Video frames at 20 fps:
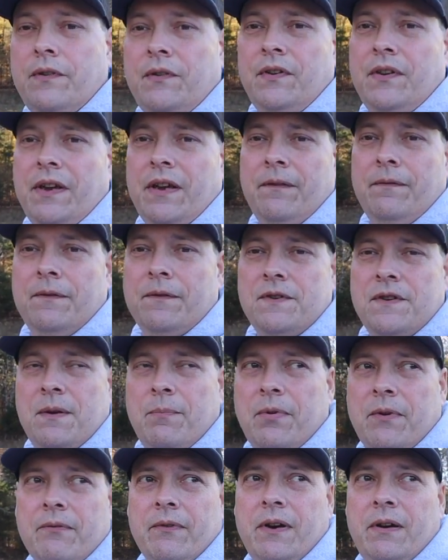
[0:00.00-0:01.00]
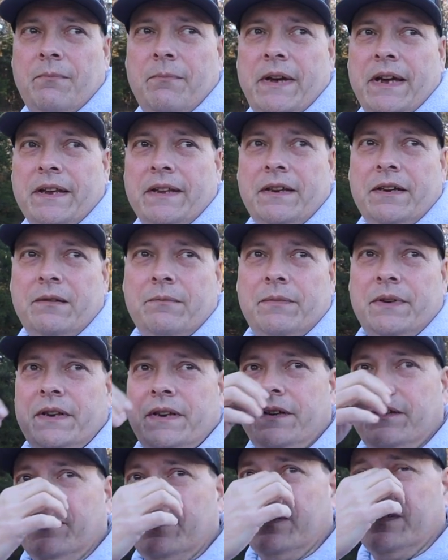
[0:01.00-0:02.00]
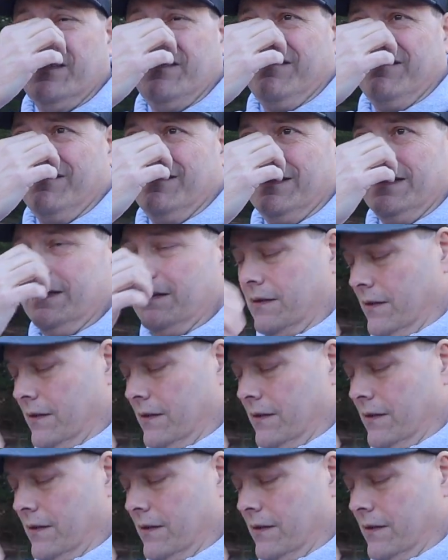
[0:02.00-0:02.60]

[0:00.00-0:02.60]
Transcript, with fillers: and stuff are jumping around back there, but it's it's